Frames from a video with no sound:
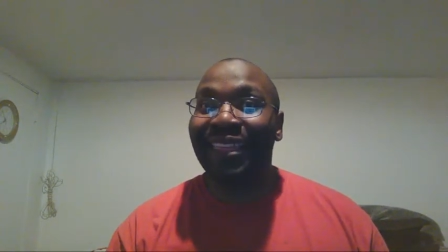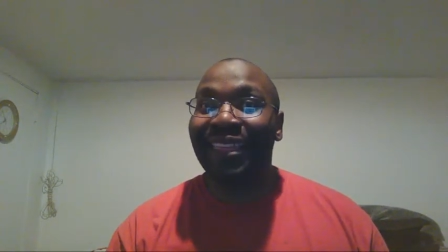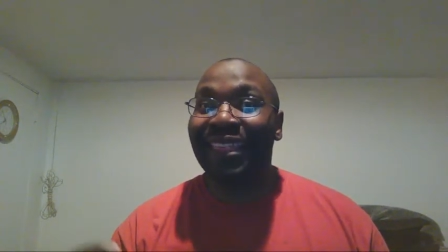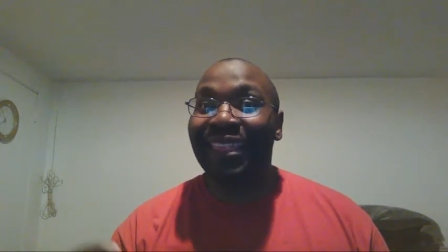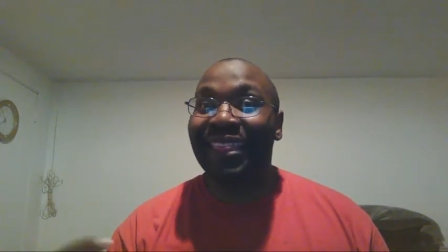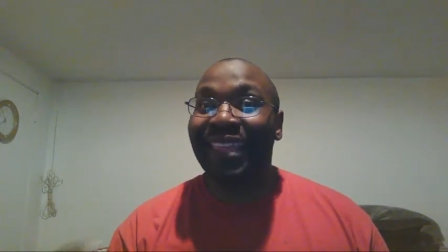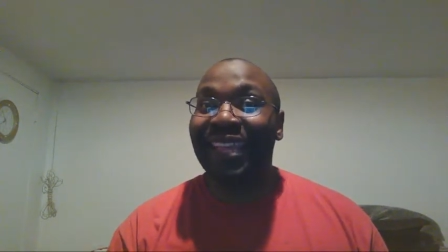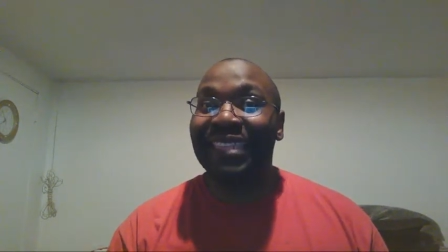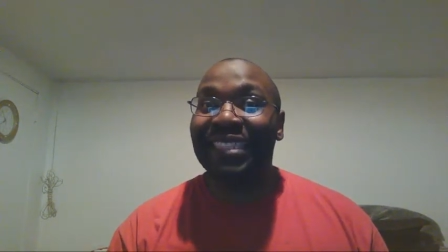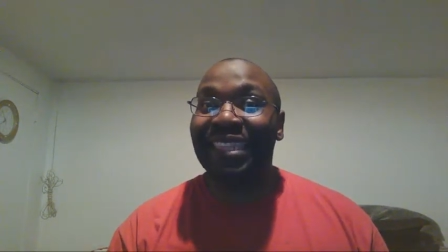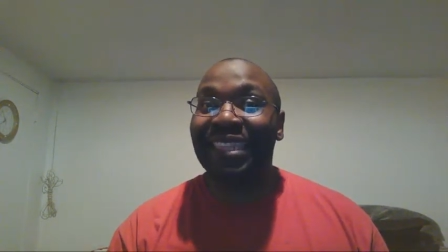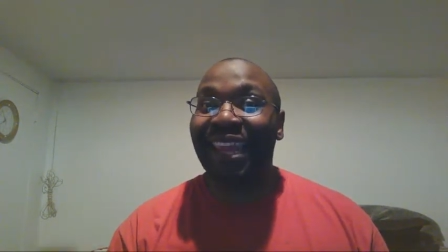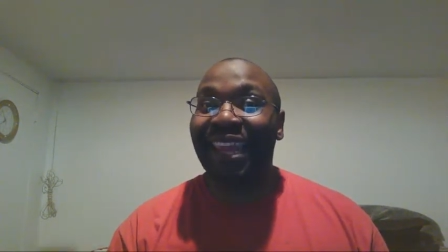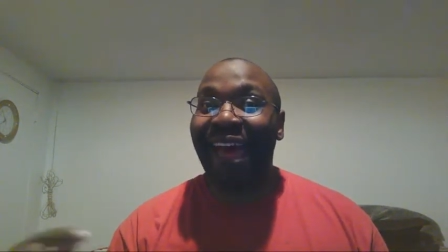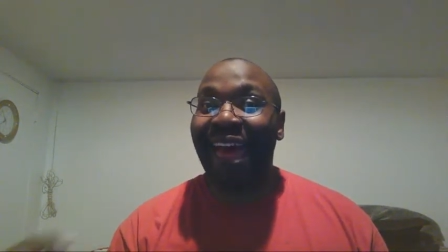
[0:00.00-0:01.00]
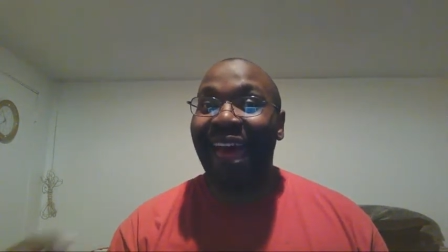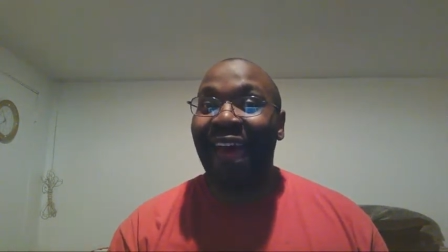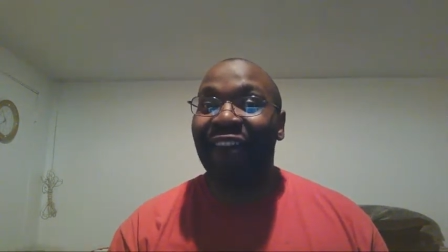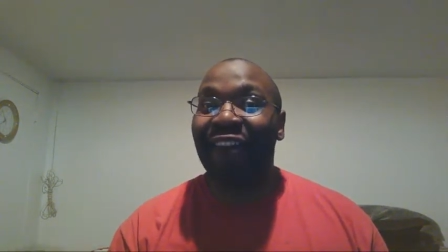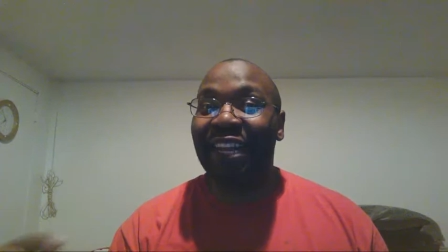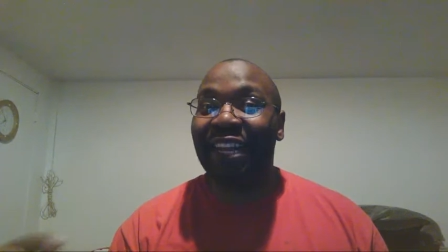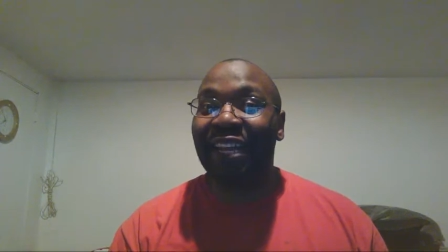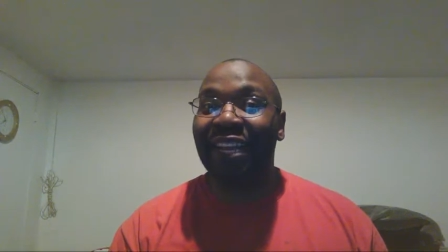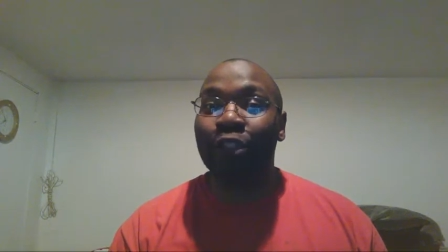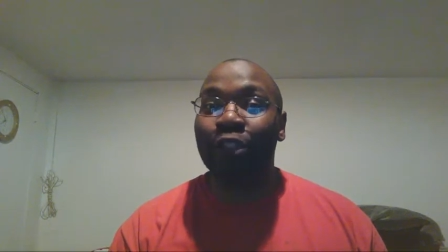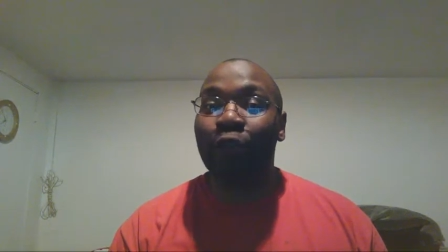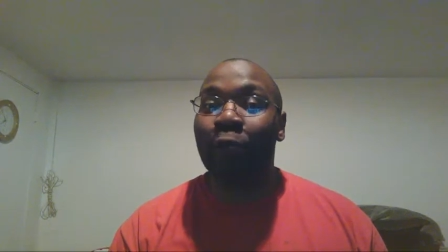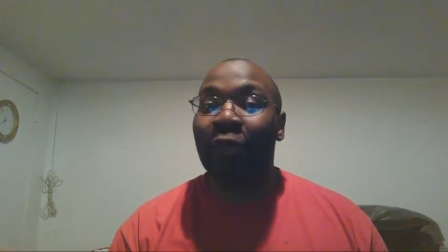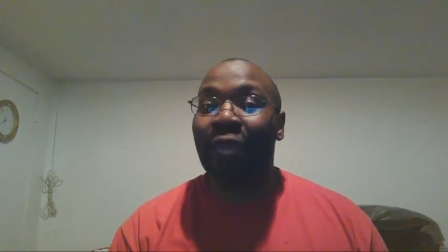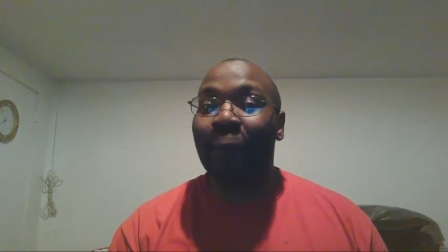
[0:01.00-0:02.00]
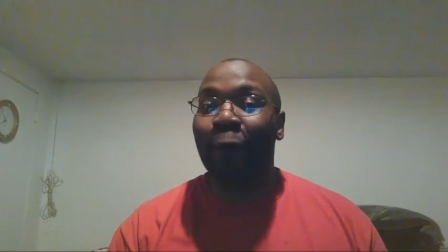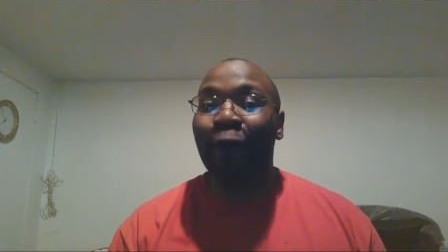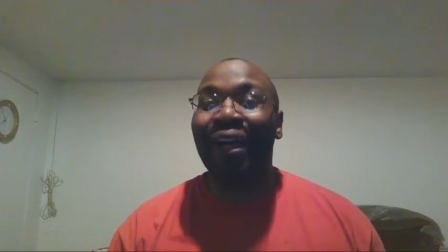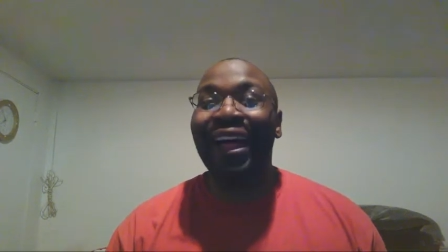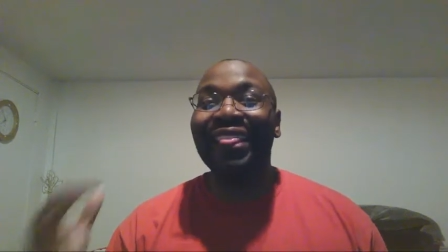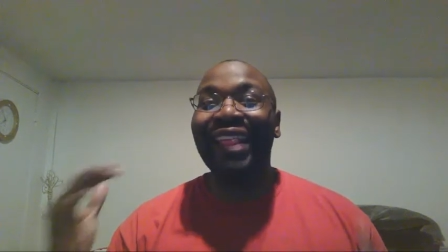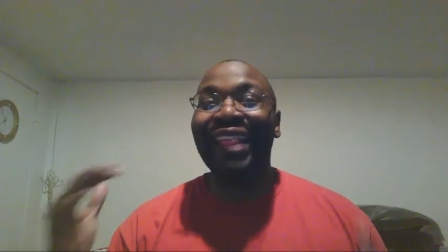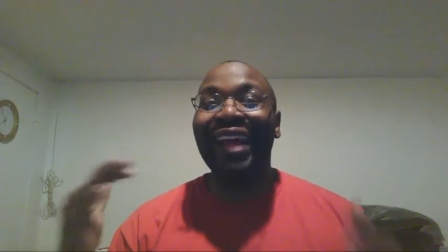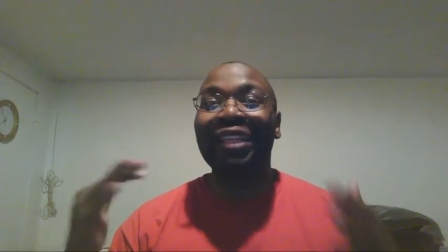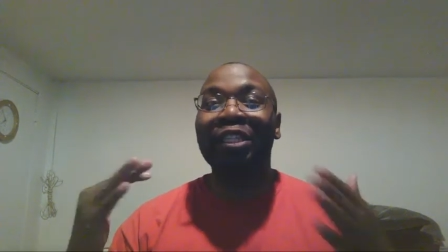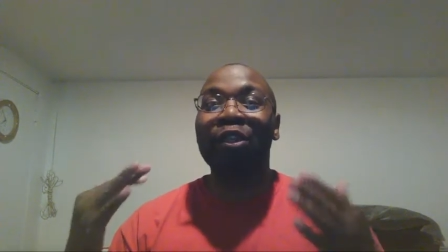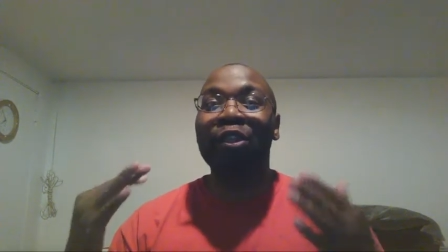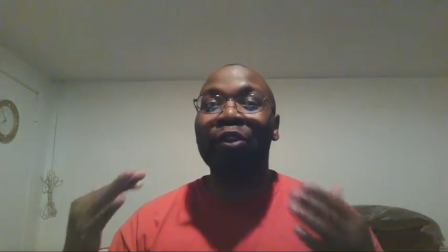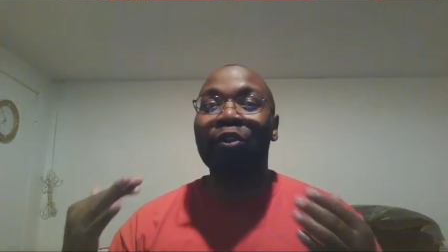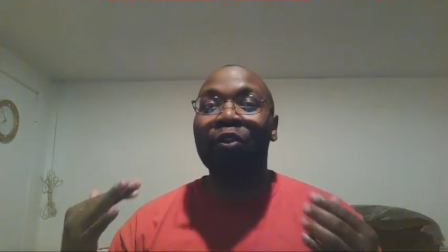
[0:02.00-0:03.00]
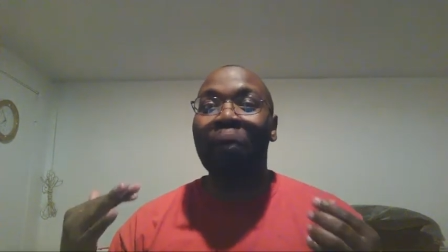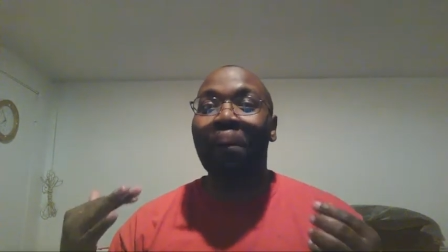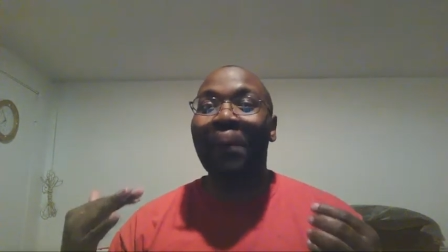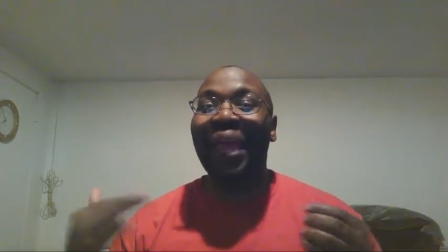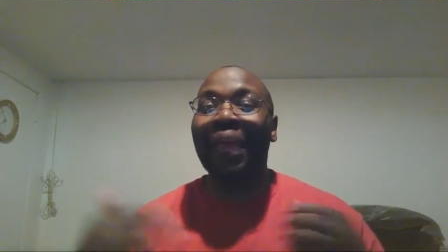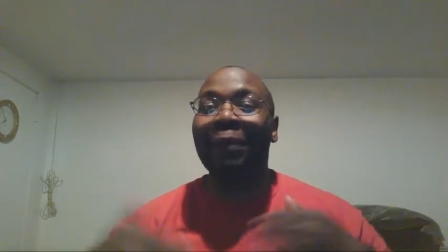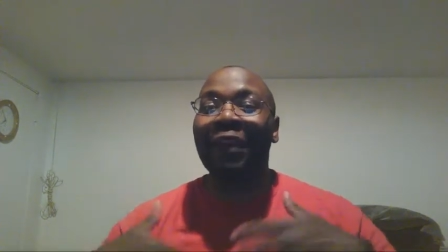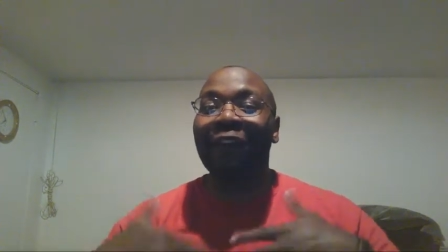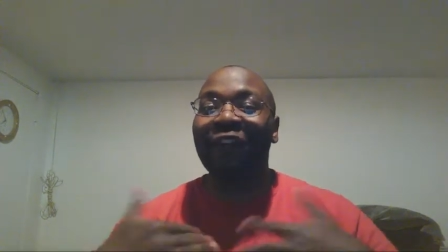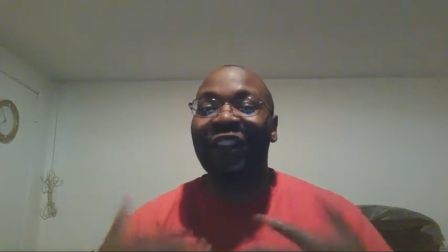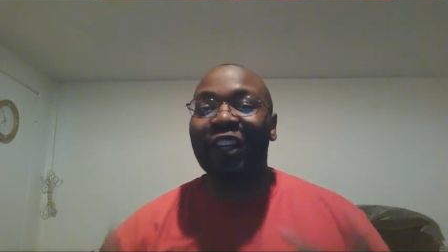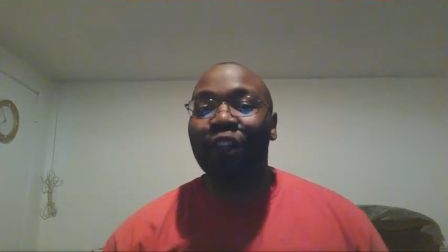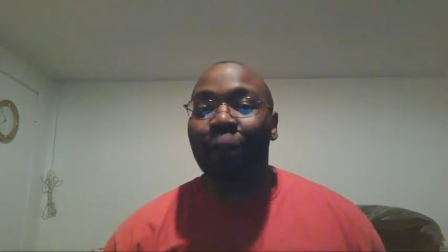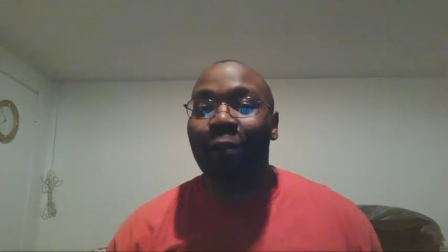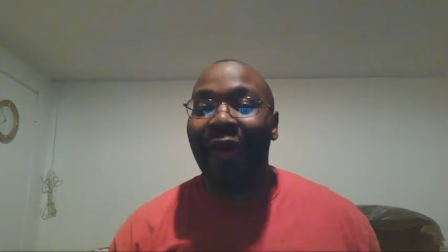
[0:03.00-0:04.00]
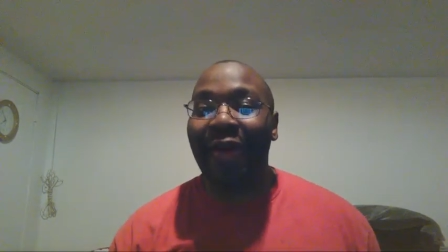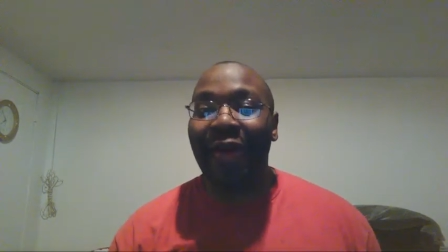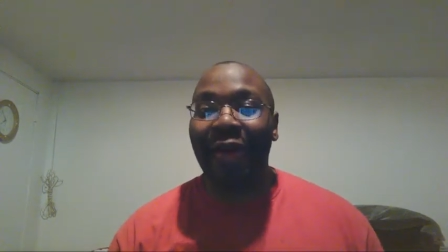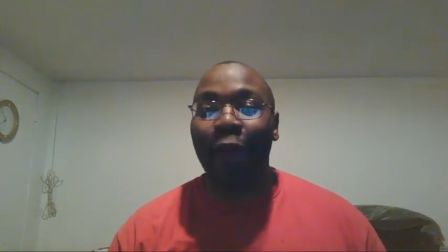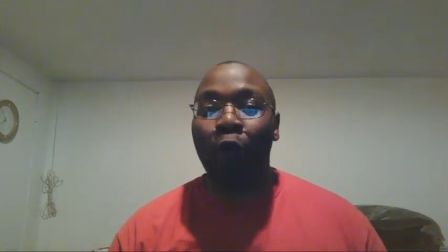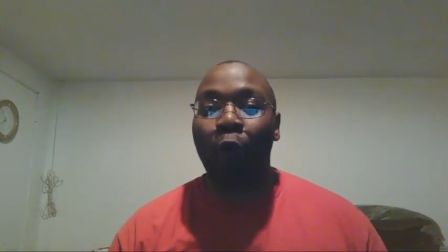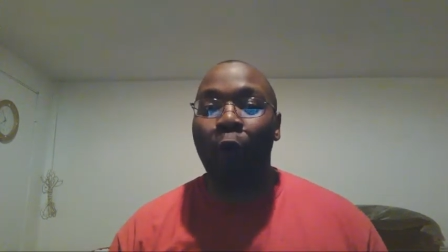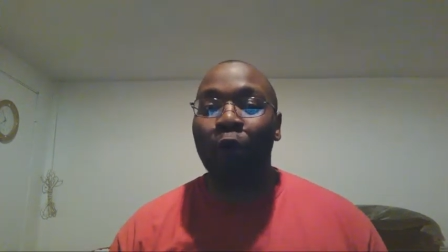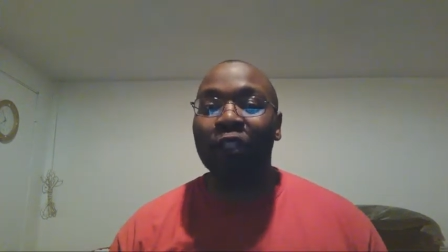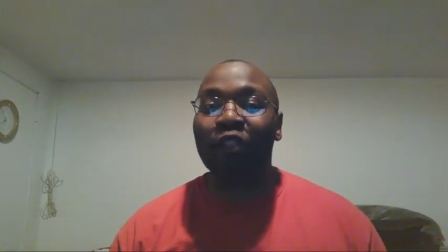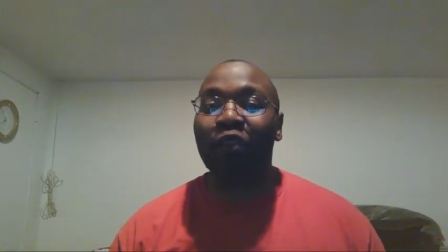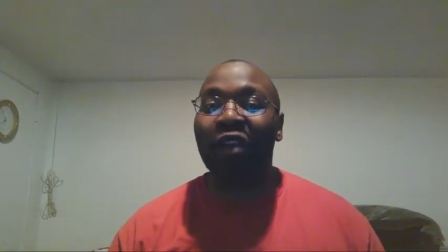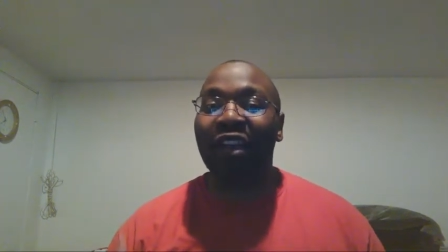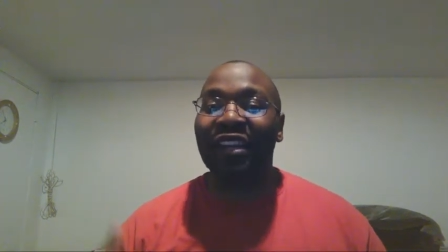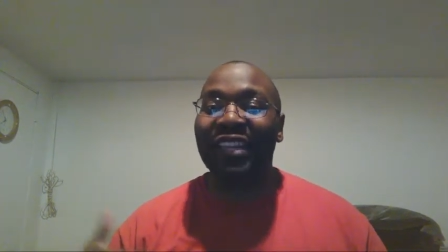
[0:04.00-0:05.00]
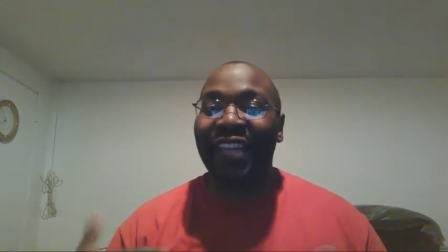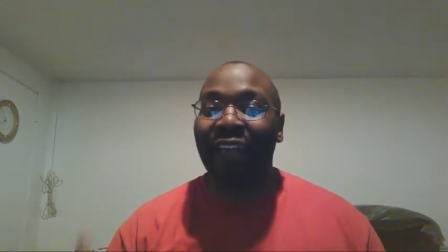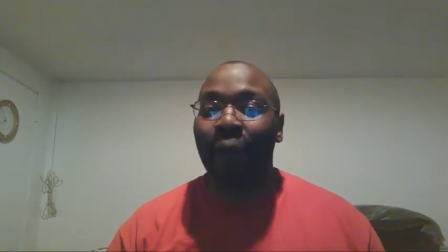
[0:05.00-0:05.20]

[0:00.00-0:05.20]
things that I have done to people, not to make me feel bad or to condemn